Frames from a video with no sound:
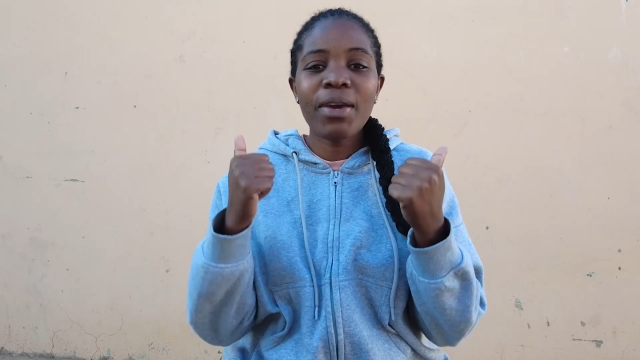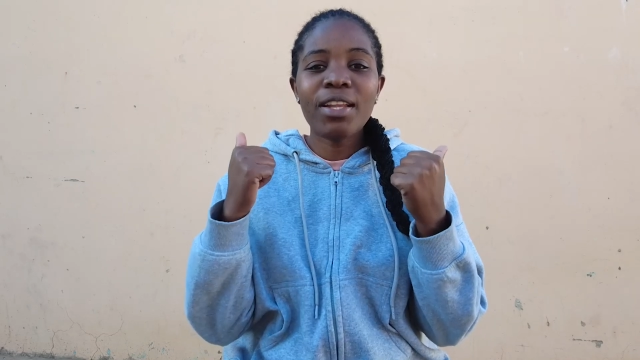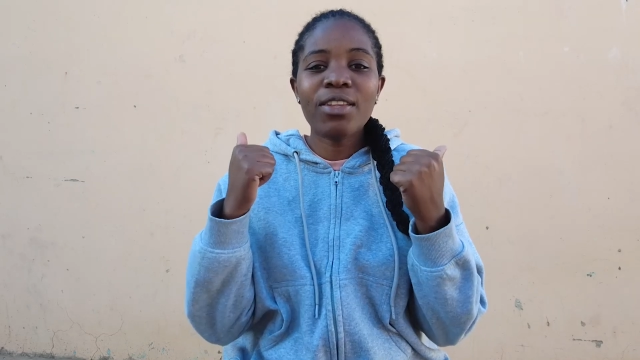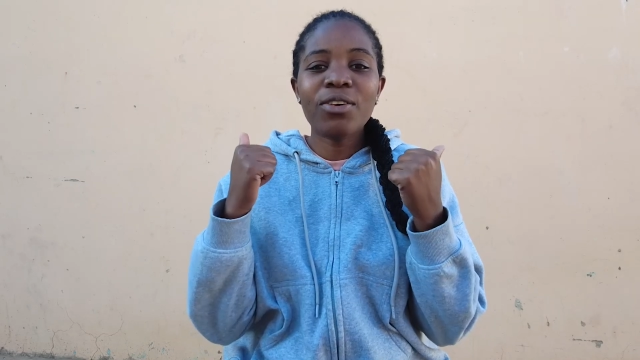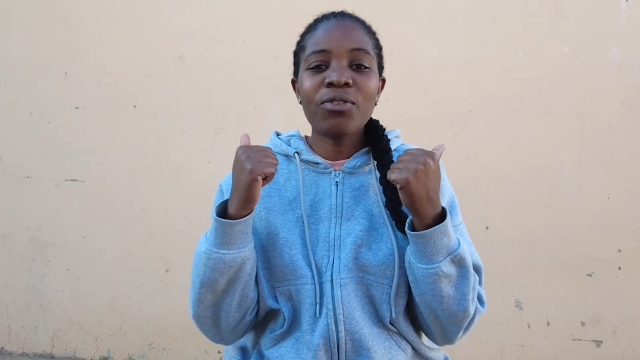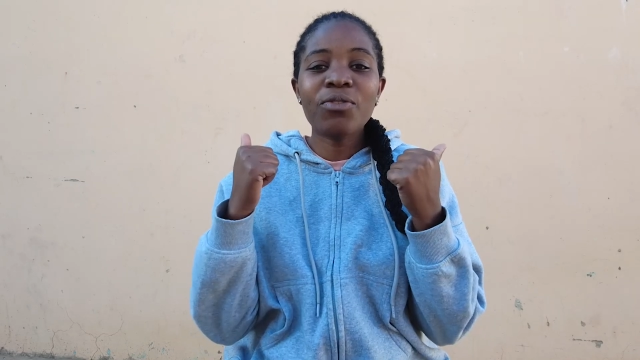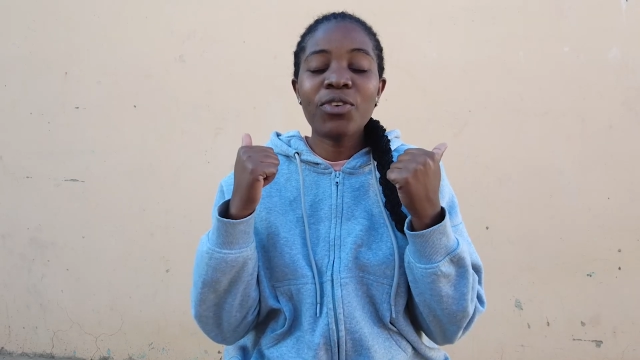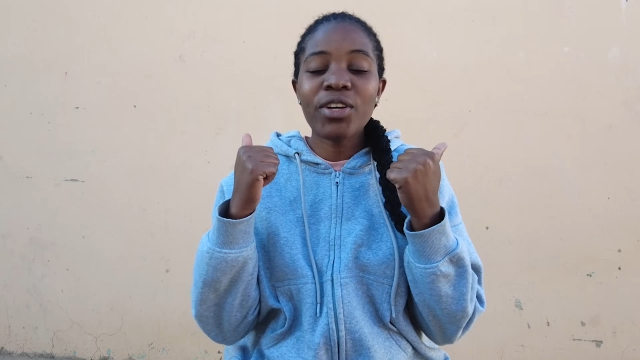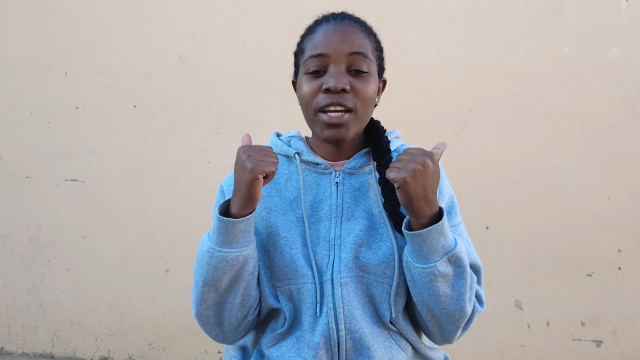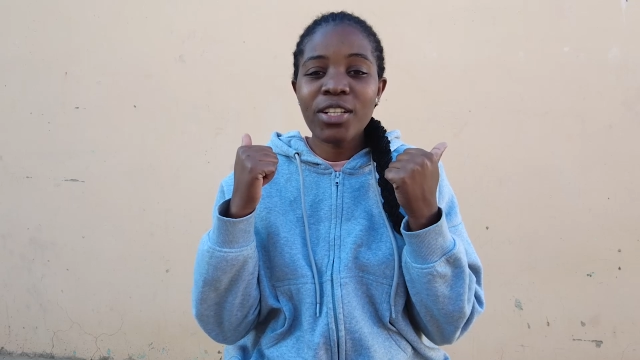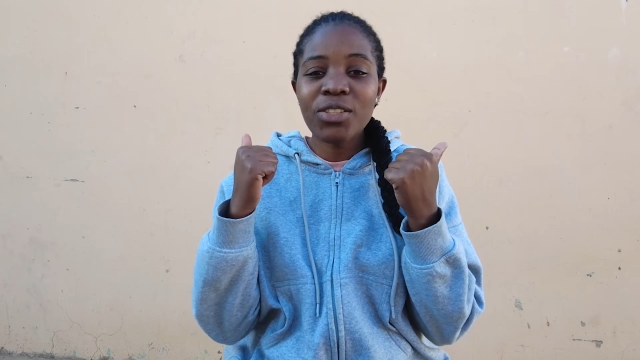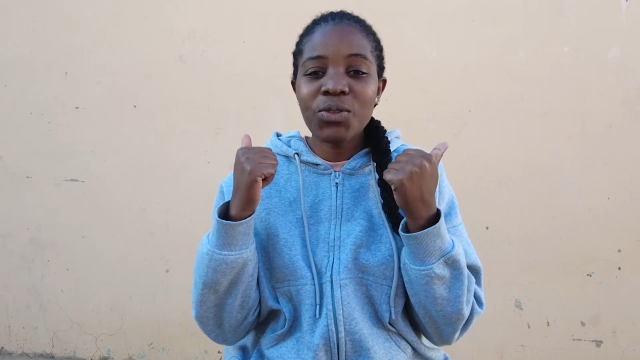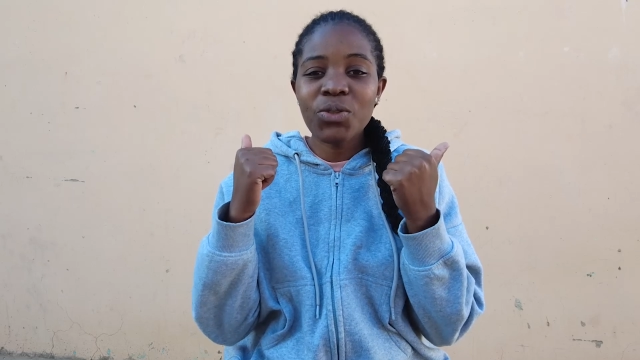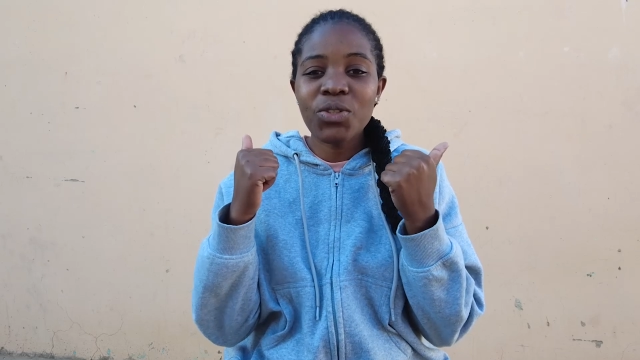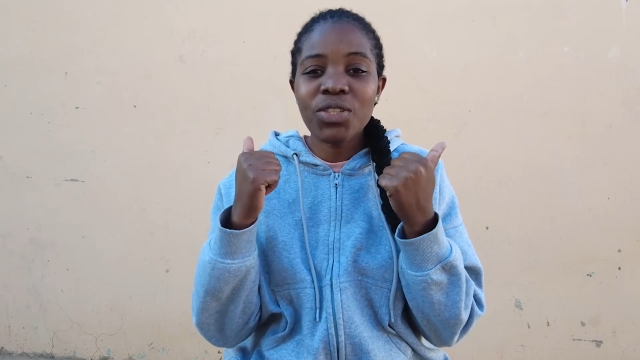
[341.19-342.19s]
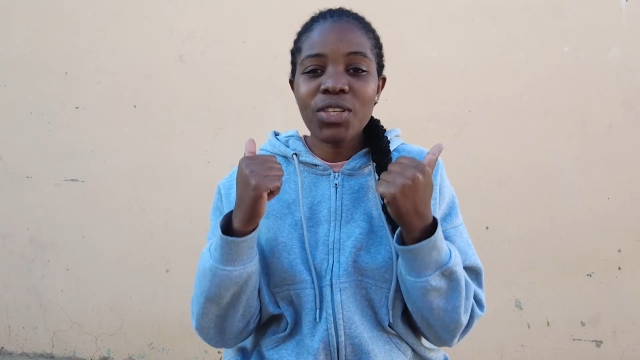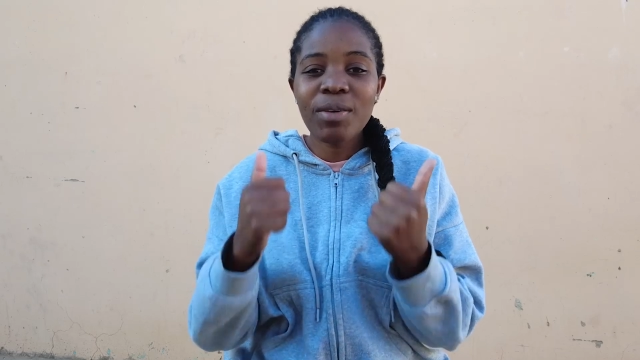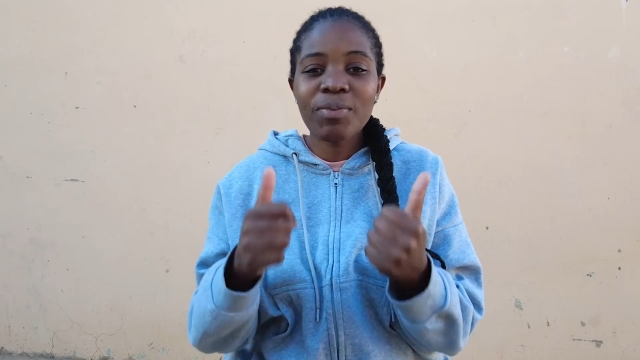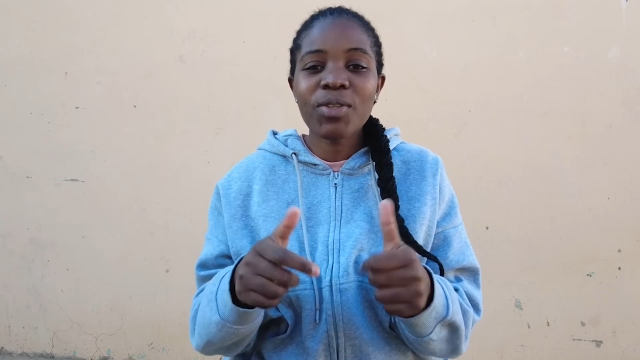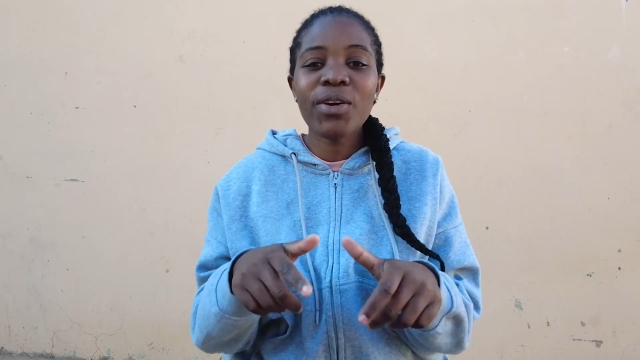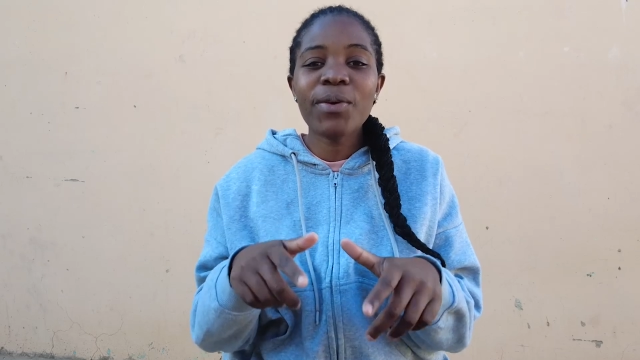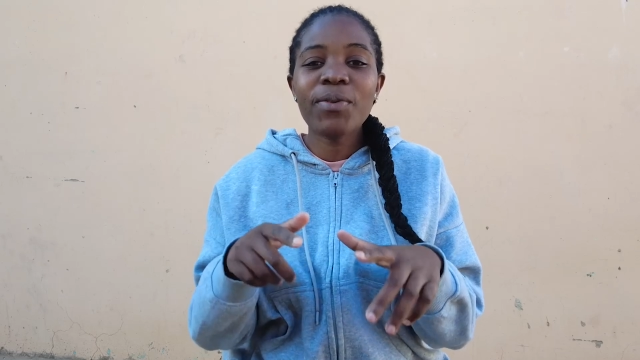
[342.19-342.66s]
and don't forget to
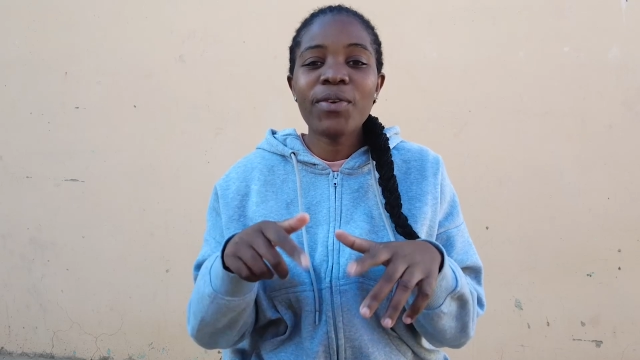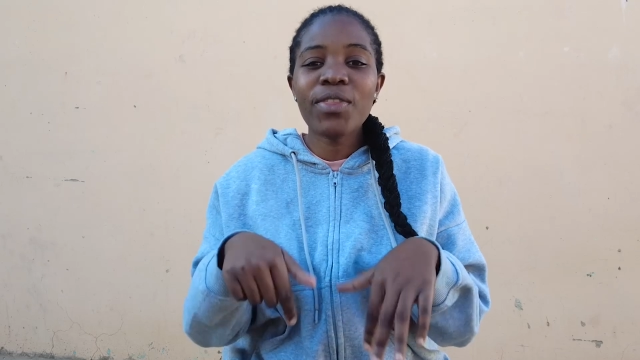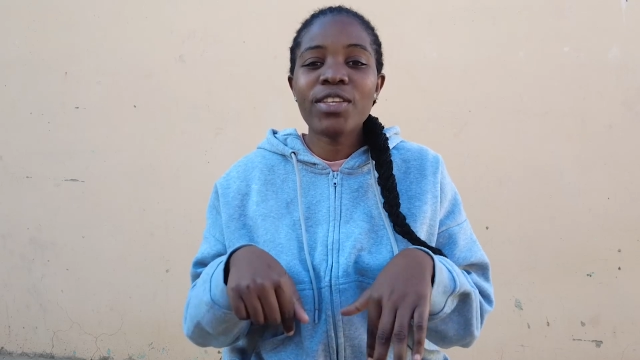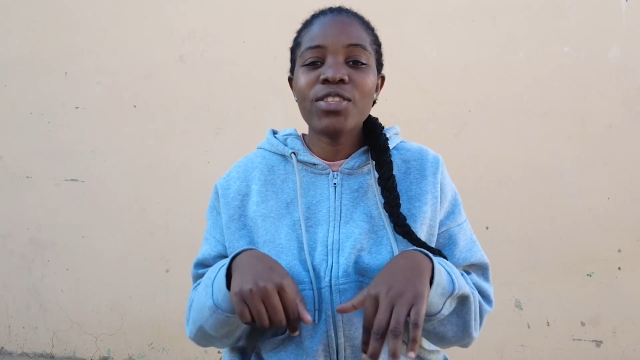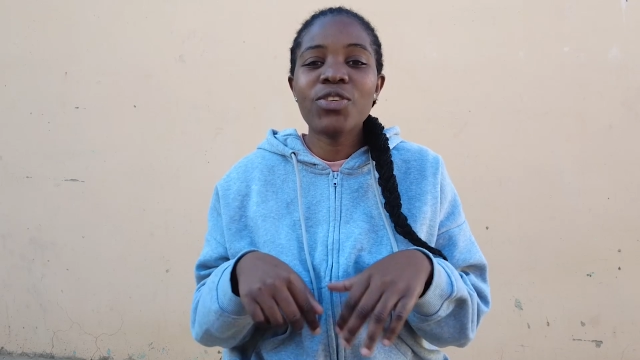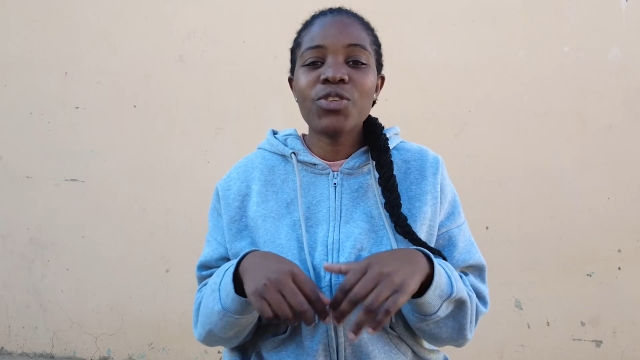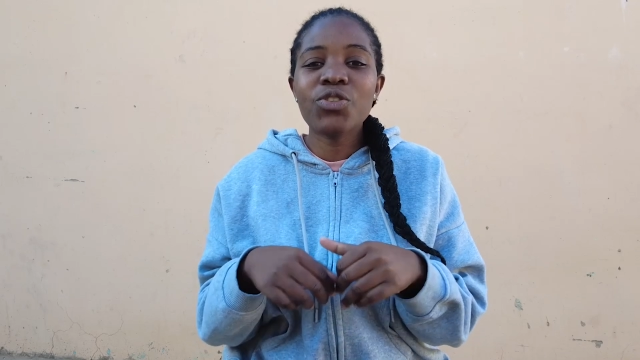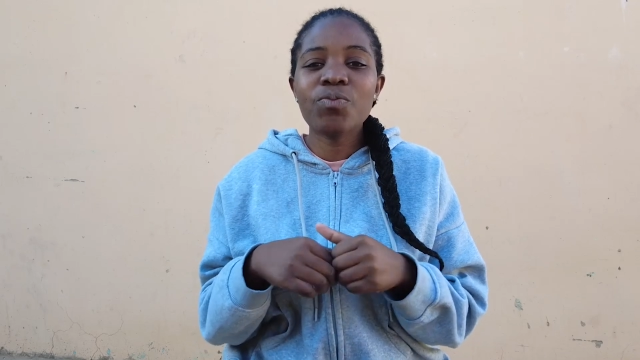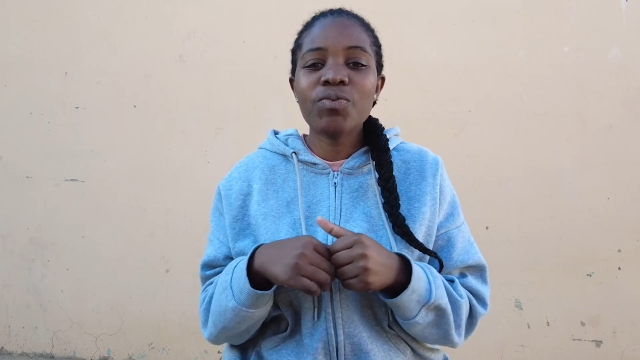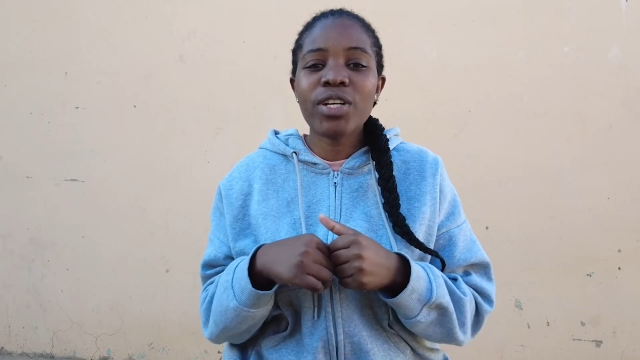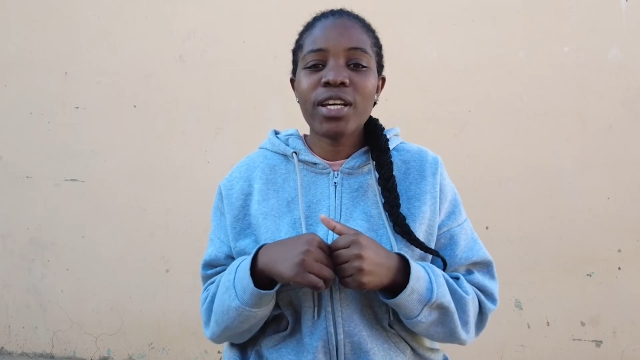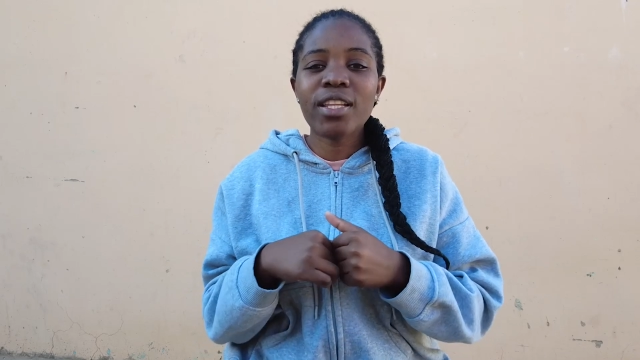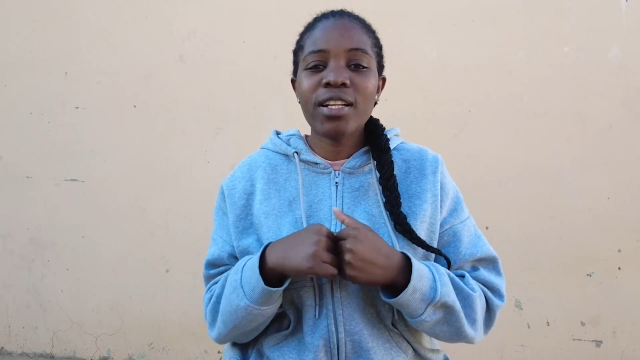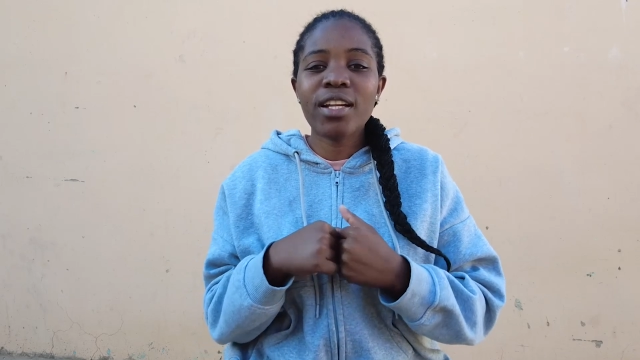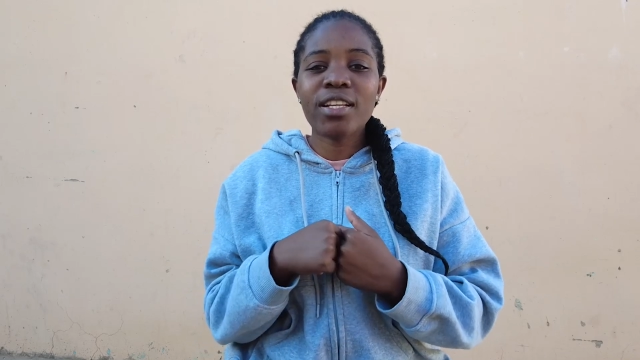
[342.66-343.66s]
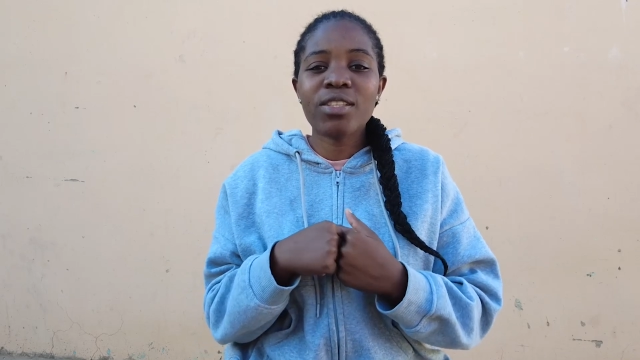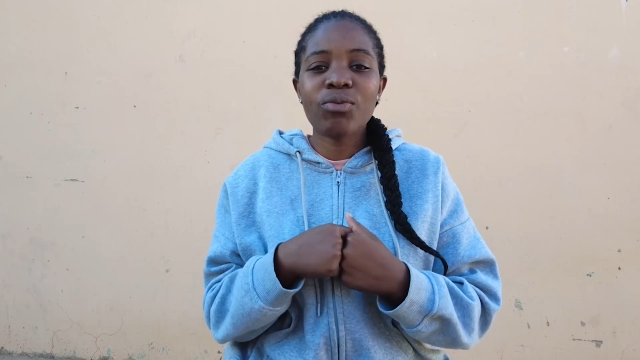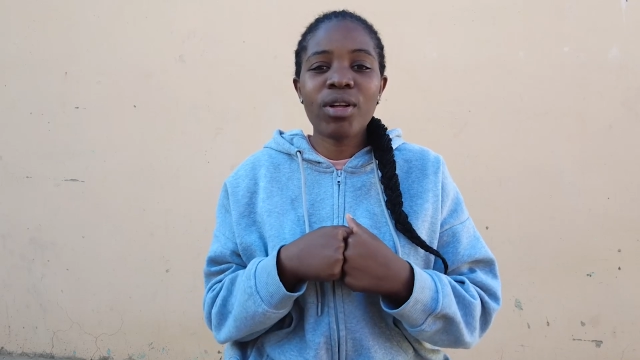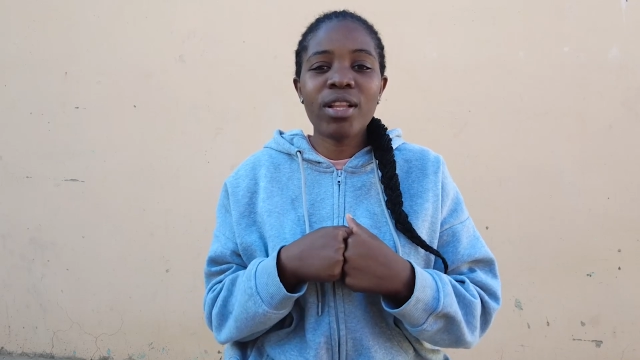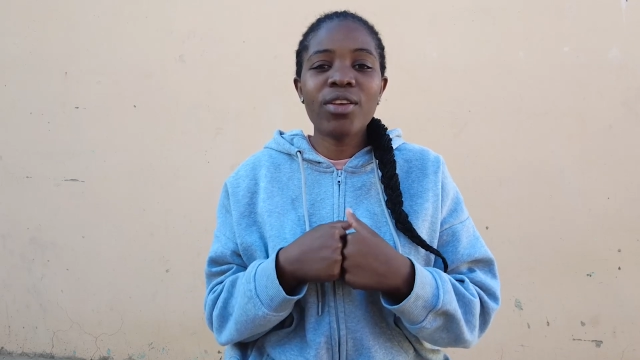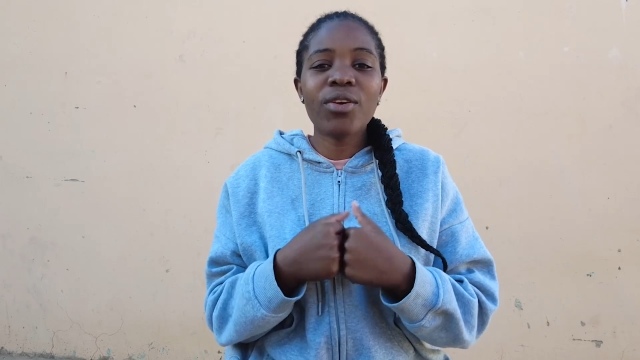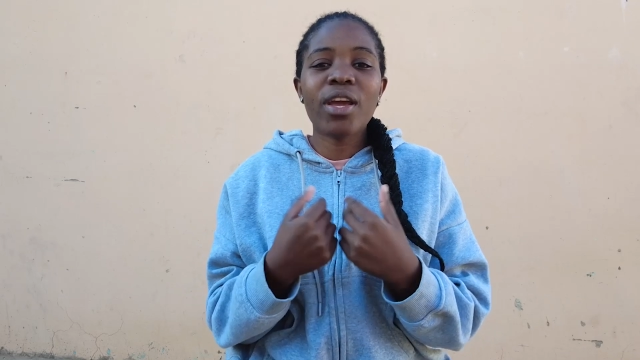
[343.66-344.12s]
subscribe to this YouTube channel as well.